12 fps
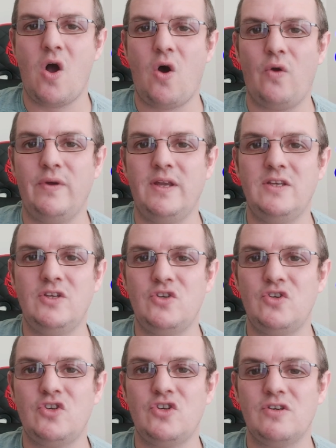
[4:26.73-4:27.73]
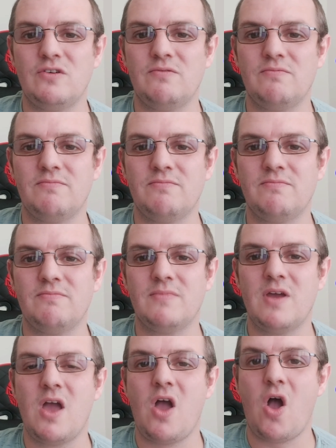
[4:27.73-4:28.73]
orange,
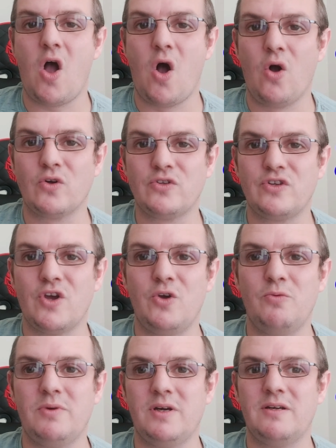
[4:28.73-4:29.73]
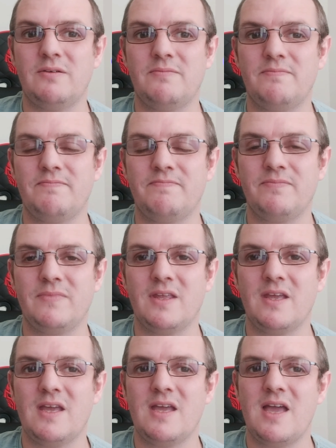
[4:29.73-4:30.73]
October,
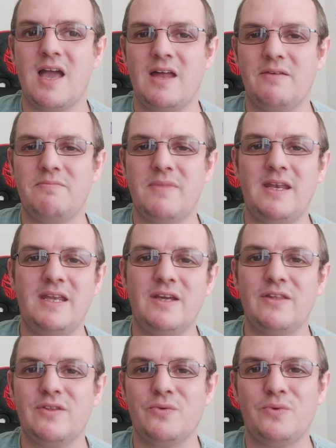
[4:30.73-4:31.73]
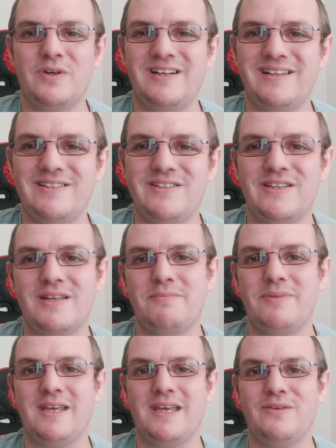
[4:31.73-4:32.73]
and many other words
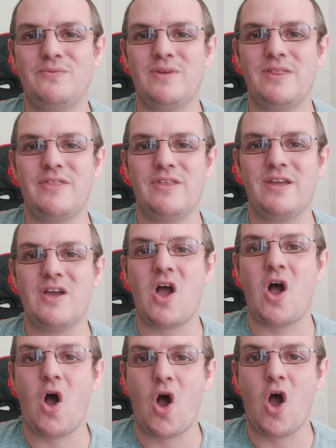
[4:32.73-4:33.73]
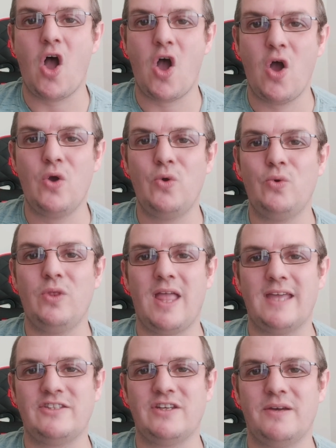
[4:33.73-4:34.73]
that begin with the O
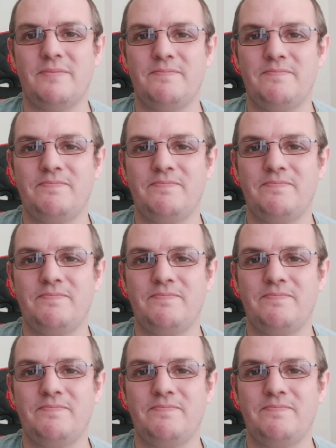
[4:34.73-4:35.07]
letter.